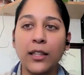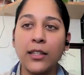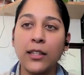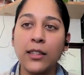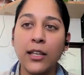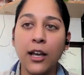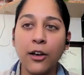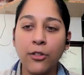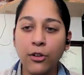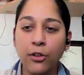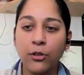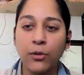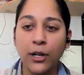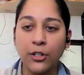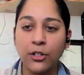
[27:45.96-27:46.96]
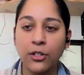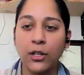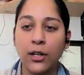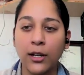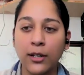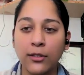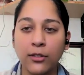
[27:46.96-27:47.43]
And then the other
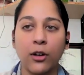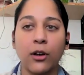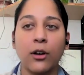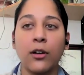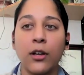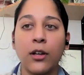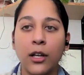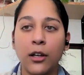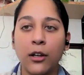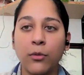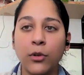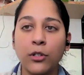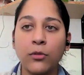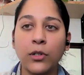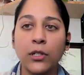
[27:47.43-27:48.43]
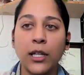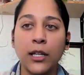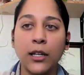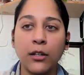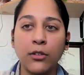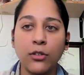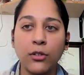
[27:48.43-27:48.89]
question I saw was
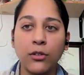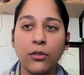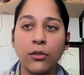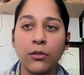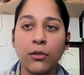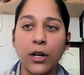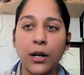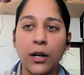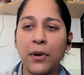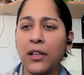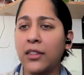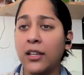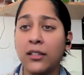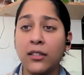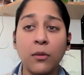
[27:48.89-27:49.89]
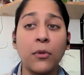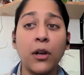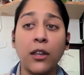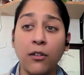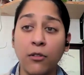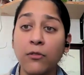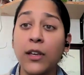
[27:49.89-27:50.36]
relating to, I think, some
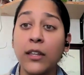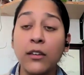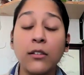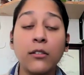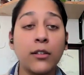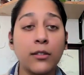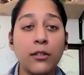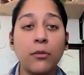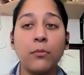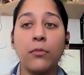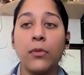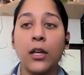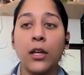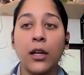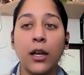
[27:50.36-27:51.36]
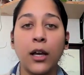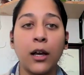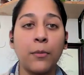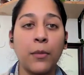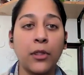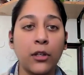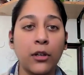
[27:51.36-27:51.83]
kind of vandalism,
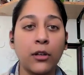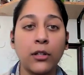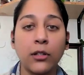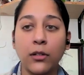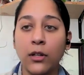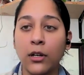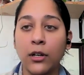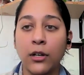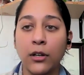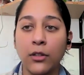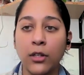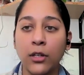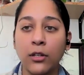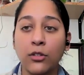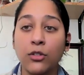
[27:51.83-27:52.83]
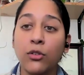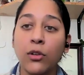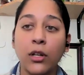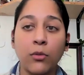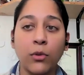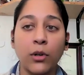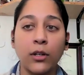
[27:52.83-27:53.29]
and the
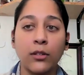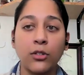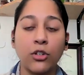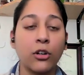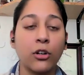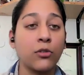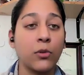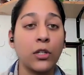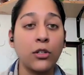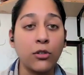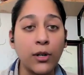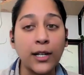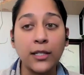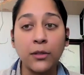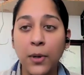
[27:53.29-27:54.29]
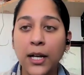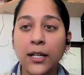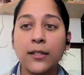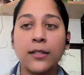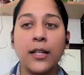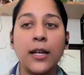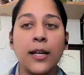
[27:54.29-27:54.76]
student was charged with
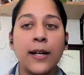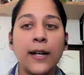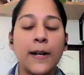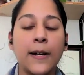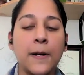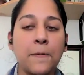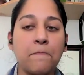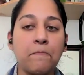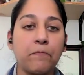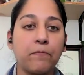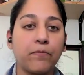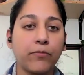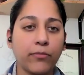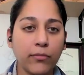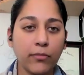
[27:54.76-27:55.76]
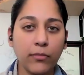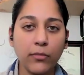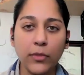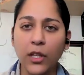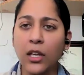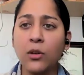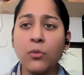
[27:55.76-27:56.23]
trespass,
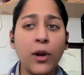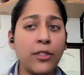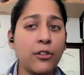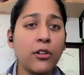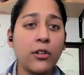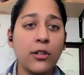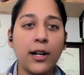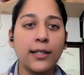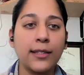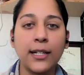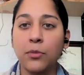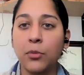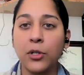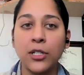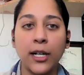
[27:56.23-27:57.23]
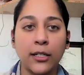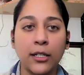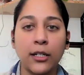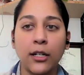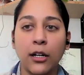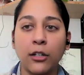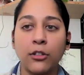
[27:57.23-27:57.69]
and whether or not that's
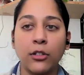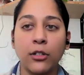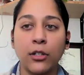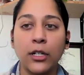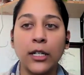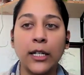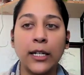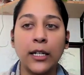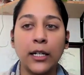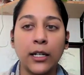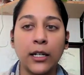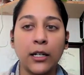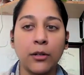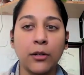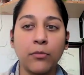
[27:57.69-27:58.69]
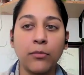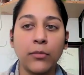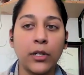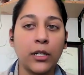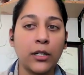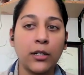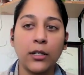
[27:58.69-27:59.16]
protected under
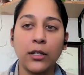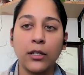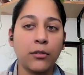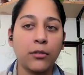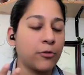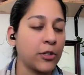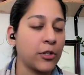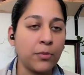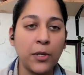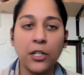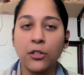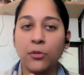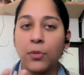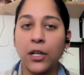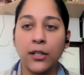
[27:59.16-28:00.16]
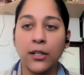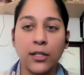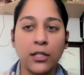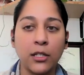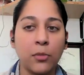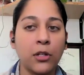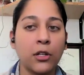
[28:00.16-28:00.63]
free speech because
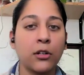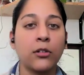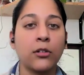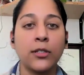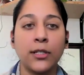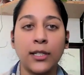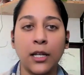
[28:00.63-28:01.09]
it's a political